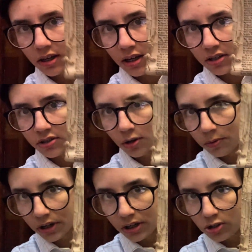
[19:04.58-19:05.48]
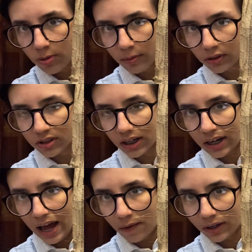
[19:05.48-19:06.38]
is not what a newspaper looks like
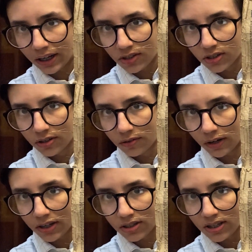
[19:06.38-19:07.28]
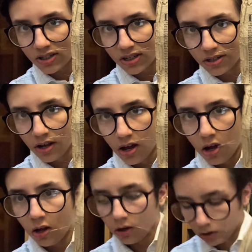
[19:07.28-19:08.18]
nowadays, right? This is
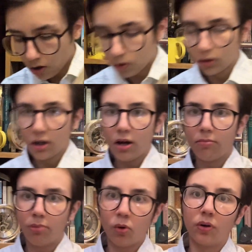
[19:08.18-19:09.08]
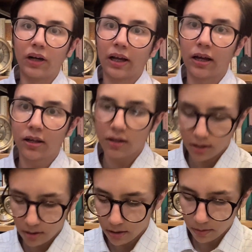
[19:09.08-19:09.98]
long, boring
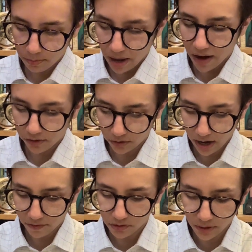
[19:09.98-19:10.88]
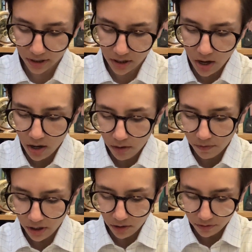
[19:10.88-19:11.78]
paragraphs, right?
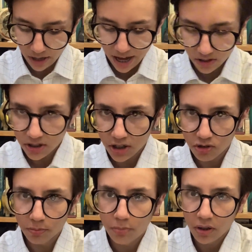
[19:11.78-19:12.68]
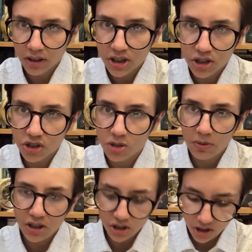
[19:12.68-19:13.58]
Very often excerpts from politicians'
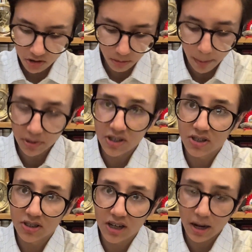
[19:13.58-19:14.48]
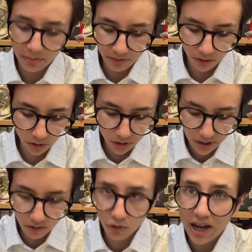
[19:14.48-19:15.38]
speeches. Remember, this is a time before you
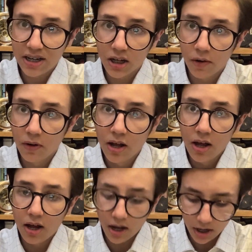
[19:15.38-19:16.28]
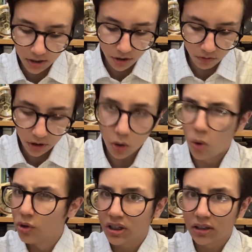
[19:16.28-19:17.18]
get radio and
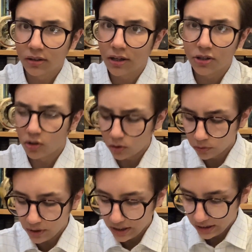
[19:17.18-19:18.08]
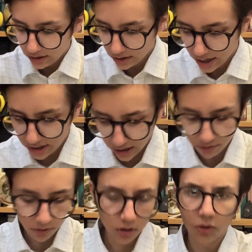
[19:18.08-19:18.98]
recording at all, really. Any kind of
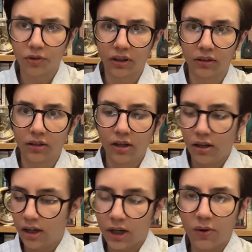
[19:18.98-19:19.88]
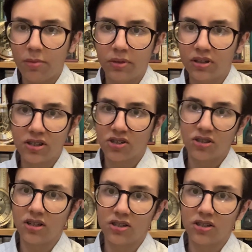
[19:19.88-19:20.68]
recording equipment is